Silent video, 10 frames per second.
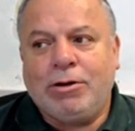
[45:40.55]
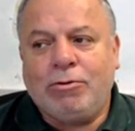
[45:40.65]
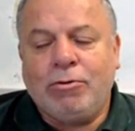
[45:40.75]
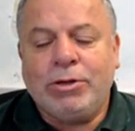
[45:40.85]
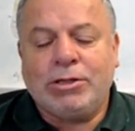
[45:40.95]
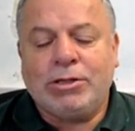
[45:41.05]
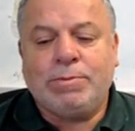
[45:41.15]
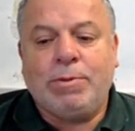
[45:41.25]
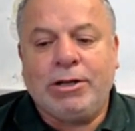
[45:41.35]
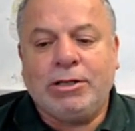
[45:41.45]
are always
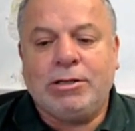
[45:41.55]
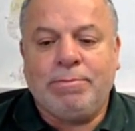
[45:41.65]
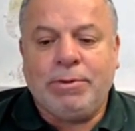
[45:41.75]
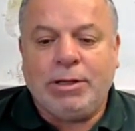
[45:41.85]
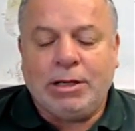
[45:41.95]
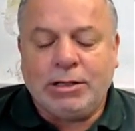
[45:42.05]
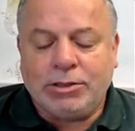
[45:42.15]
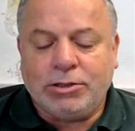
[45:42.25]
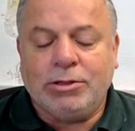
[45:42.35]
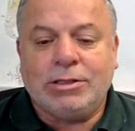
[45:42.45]
aspiring to be
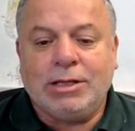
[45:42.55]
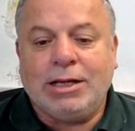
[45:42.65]
as good as